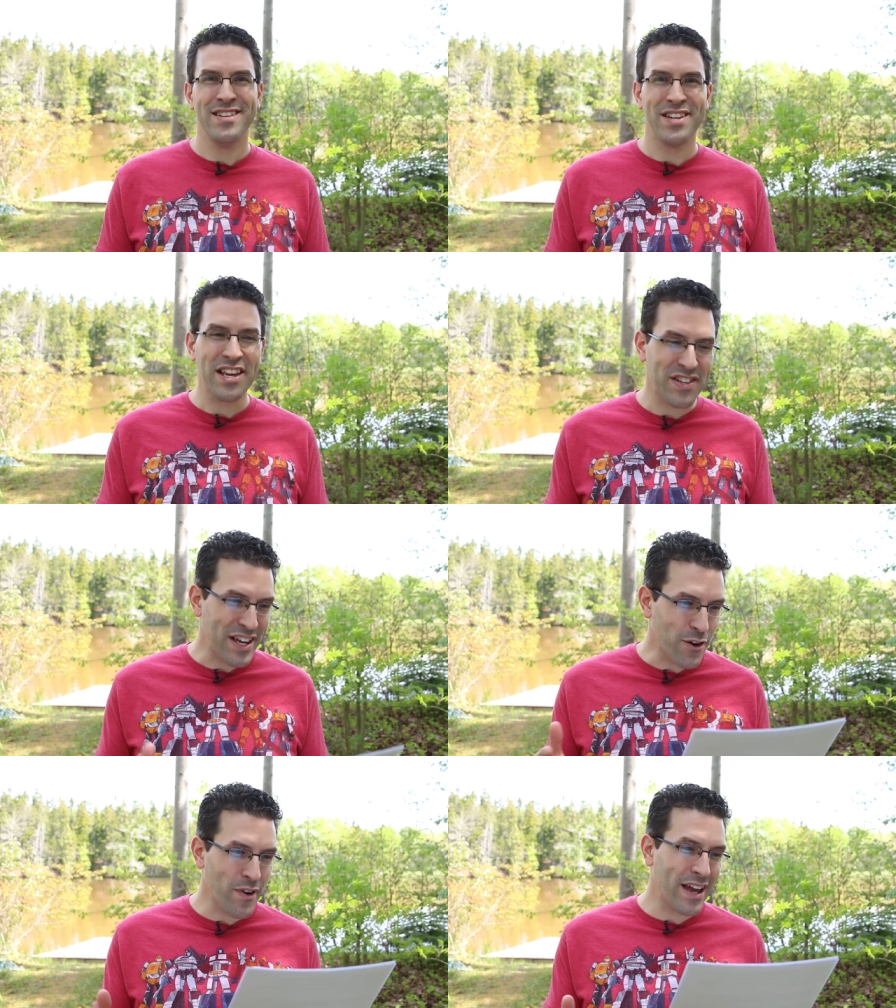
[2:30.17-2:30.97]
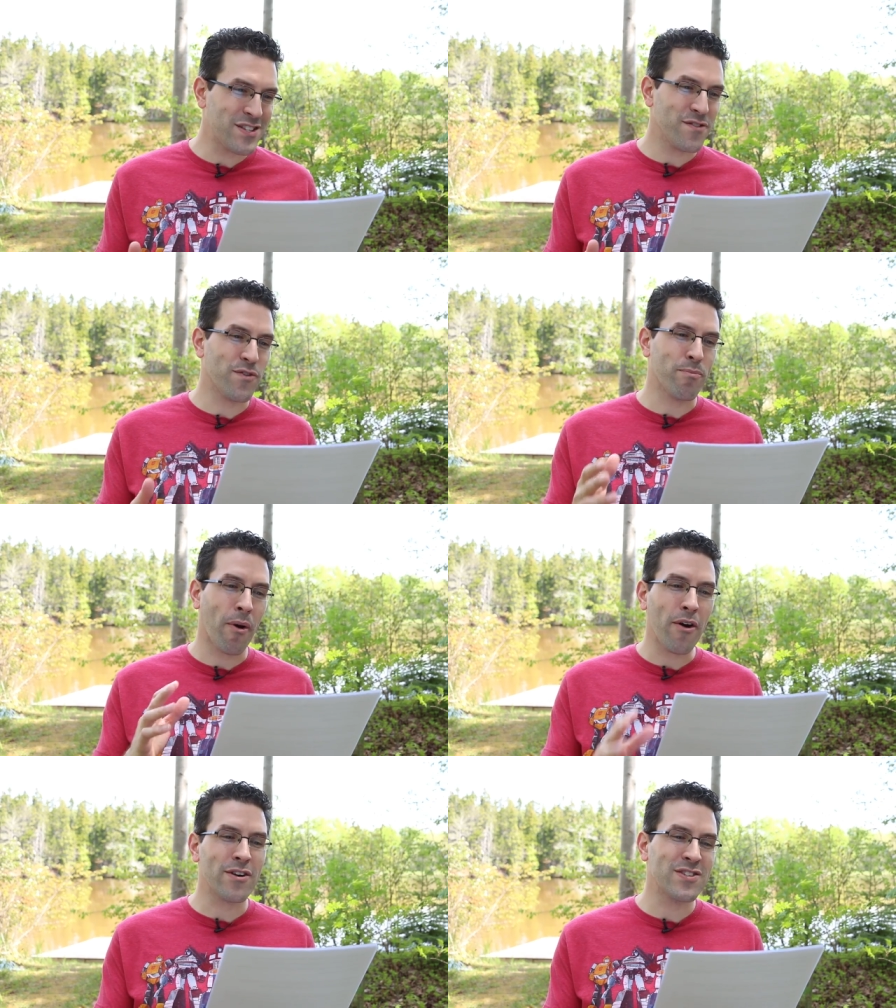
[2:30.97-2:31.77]
Jason Hill writes For
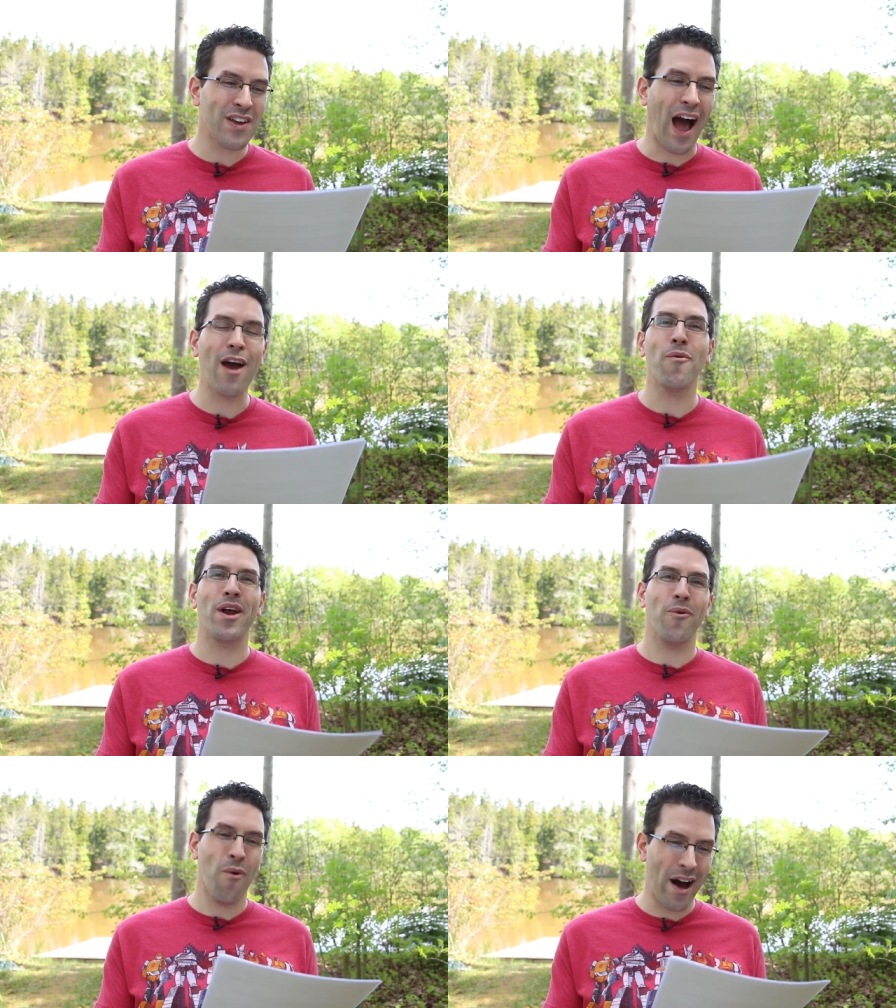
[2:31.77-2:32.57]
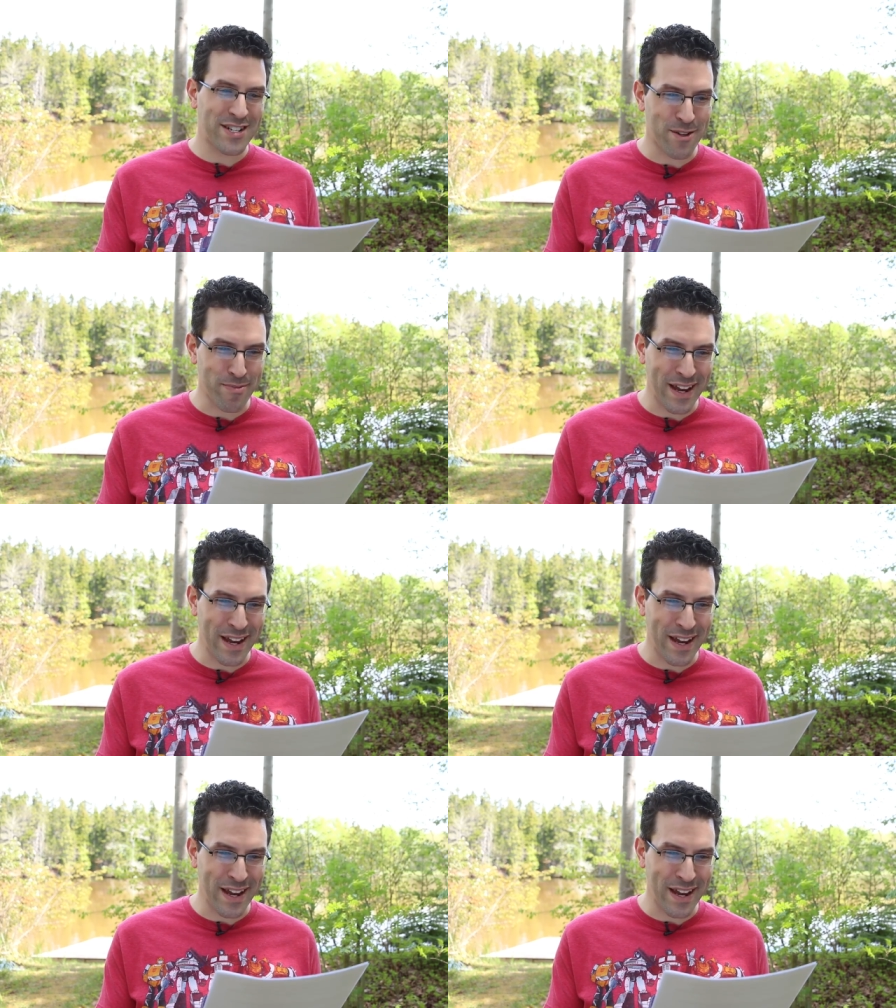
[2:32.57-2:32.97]
perks, I want a watch it